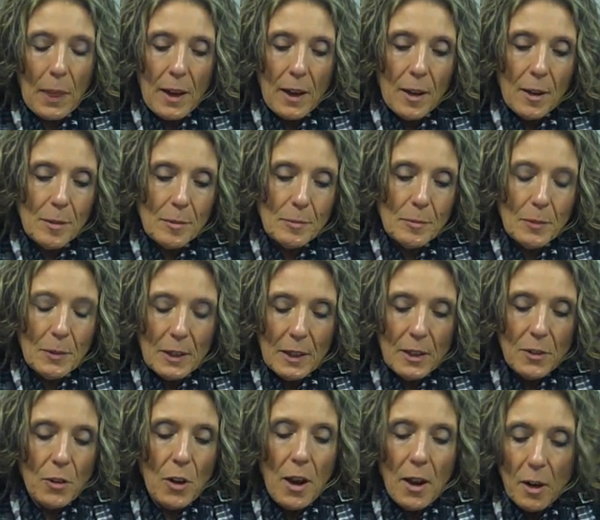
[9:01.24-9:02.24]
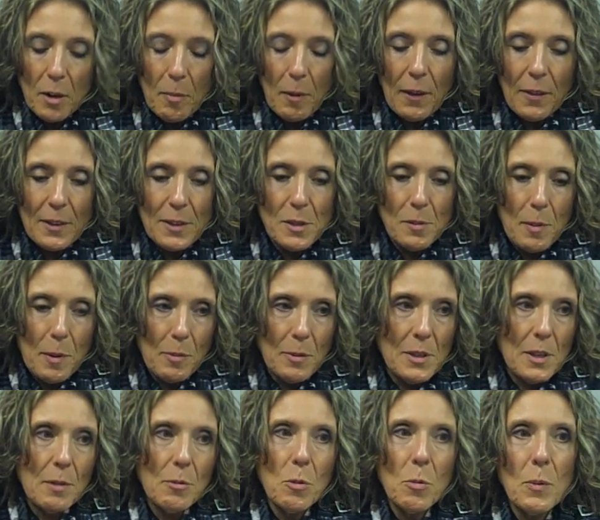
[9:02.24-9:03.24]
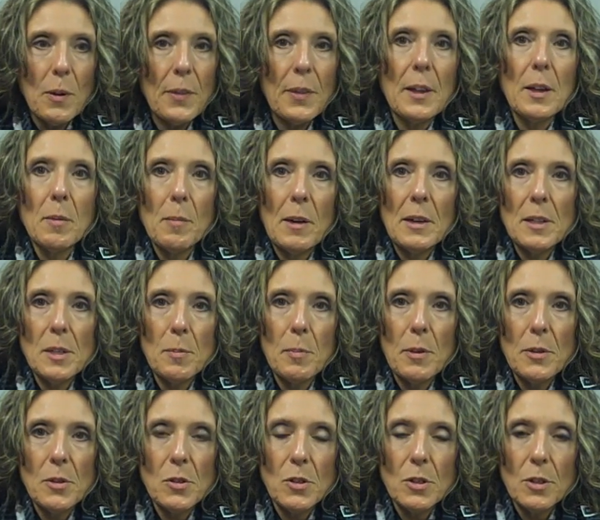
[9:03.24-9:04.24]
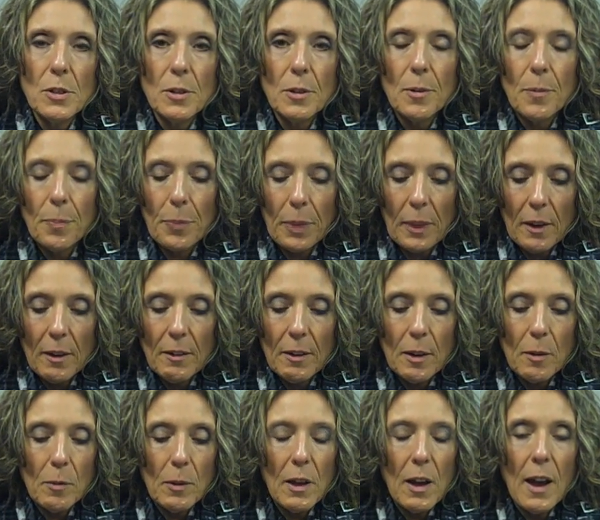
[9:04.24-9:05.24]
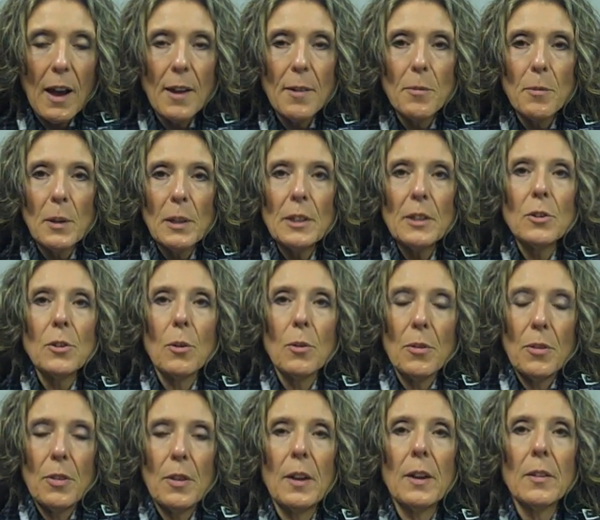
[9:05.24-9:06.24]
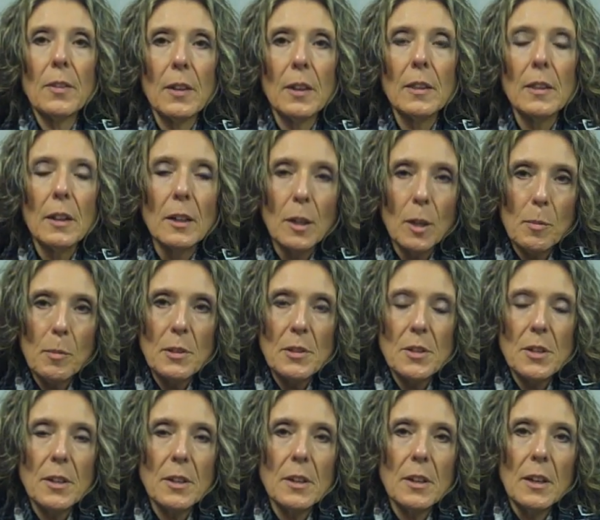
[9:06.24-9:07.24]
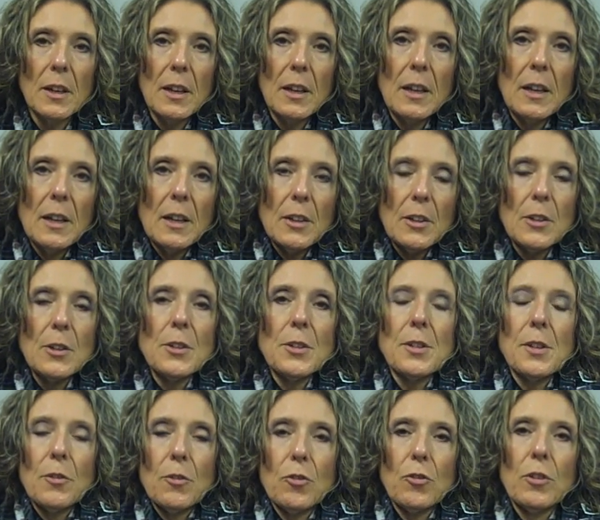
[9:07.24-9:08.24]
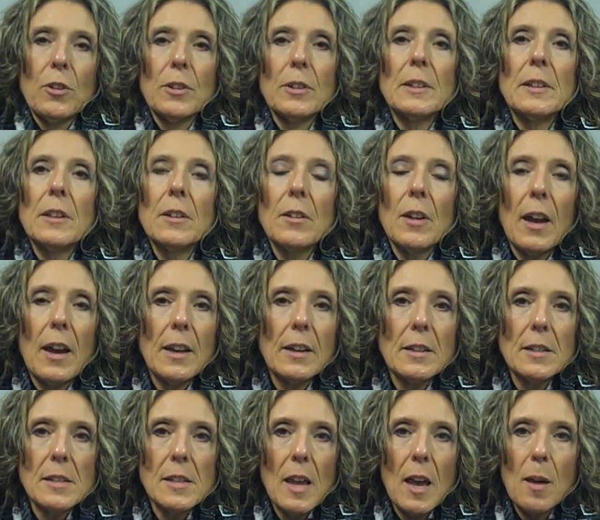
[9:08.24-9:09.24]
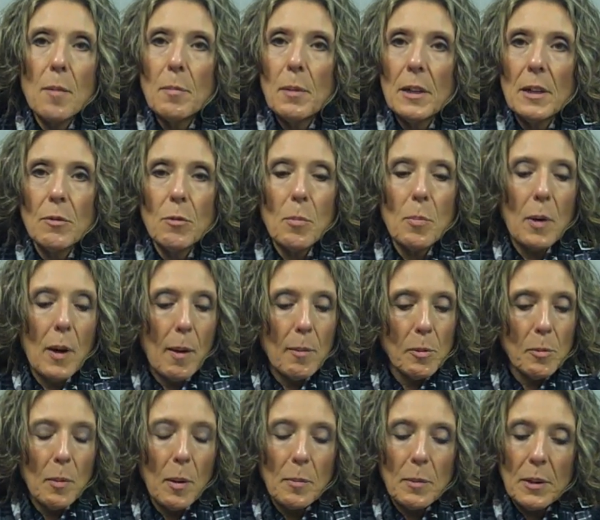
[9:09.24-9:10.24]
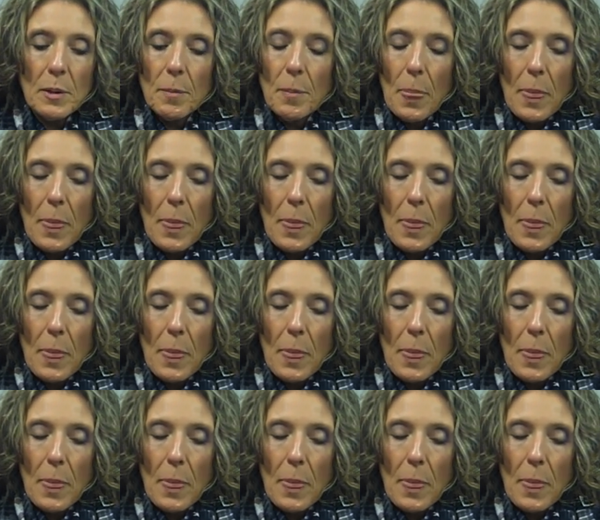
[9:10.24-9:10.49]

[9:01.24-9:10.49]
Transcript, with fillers: um, when I talk about this, people say, well, what then am I supposed to do? All right, well, I really don't think that the limited use of sugar in the diet is that big of a problem. I mean,